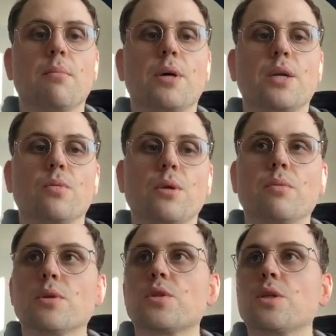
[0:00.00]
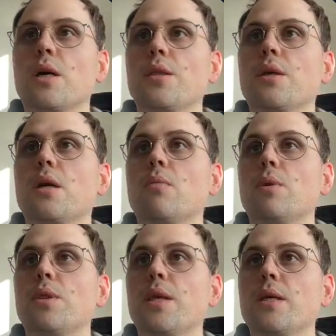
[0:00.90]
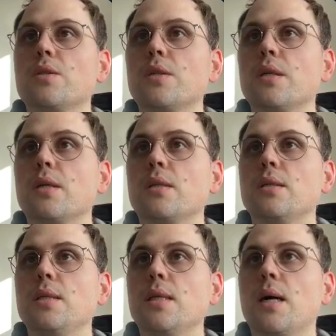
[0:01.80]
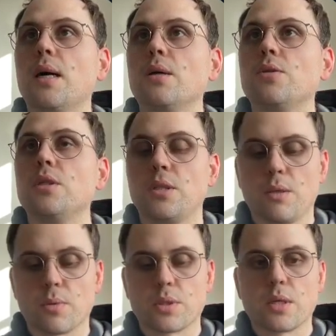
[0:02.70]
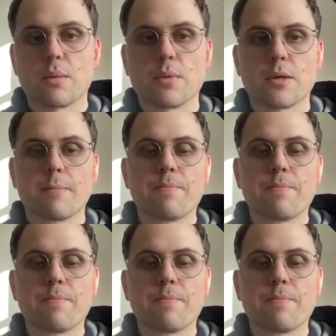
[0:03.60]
but we will start now with testing the IoT SQL statement.